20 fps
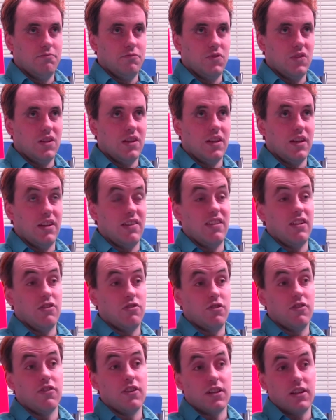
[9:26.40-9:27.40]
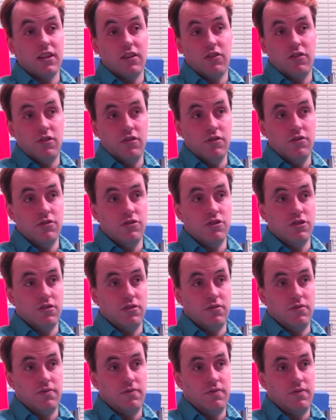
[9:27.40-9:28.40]
that it's intrinsically a
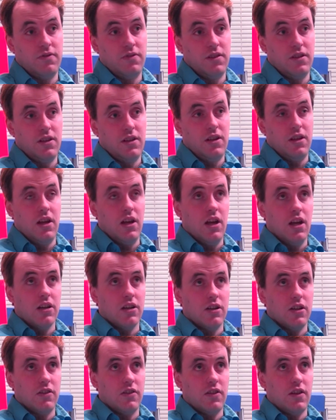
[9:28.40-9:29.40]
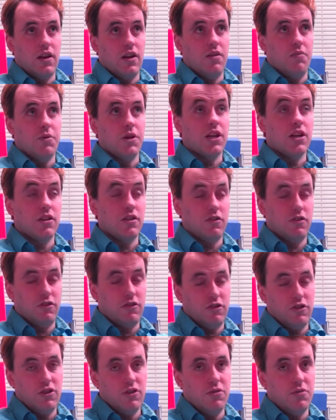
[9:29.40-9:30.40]
solution. Because um, we can
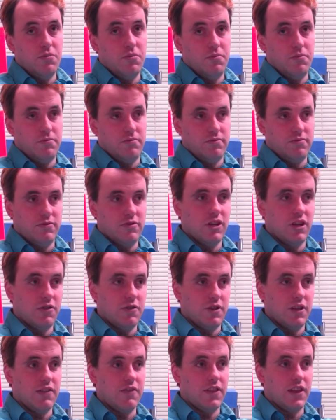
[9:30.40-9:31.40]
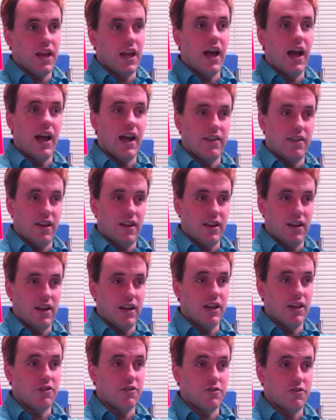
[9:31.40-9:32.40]
assume generally if the A I has had
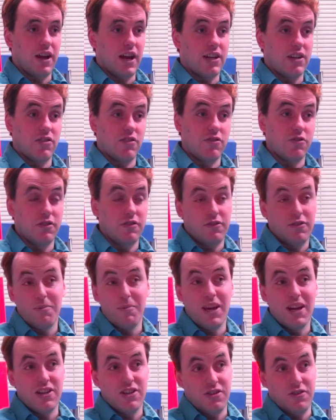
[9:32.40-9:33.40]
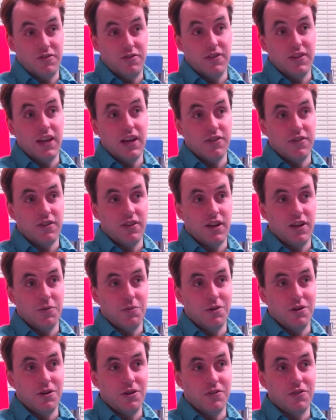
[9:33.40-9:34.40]
any interactions or information from the outside
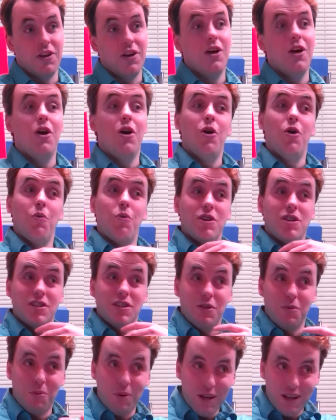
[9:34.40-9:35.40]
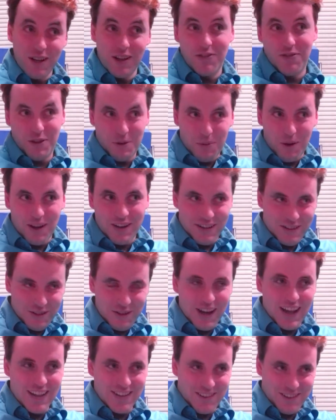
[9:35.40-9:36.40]
world, which it will if we want it
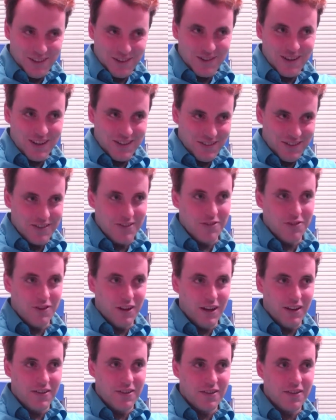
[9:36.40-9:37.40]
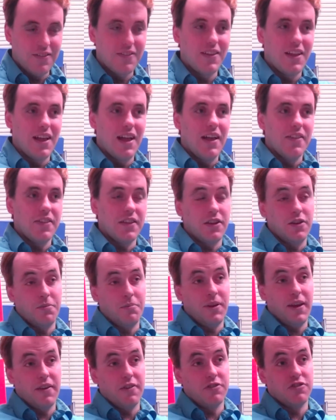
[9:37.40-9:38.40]
to answer questions for us, that it'll
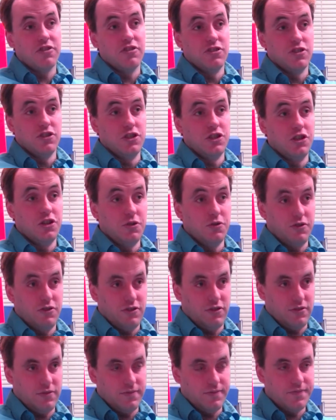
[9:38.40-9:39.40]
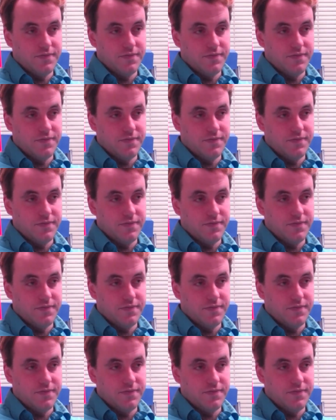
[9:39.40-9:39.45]
be able to deduce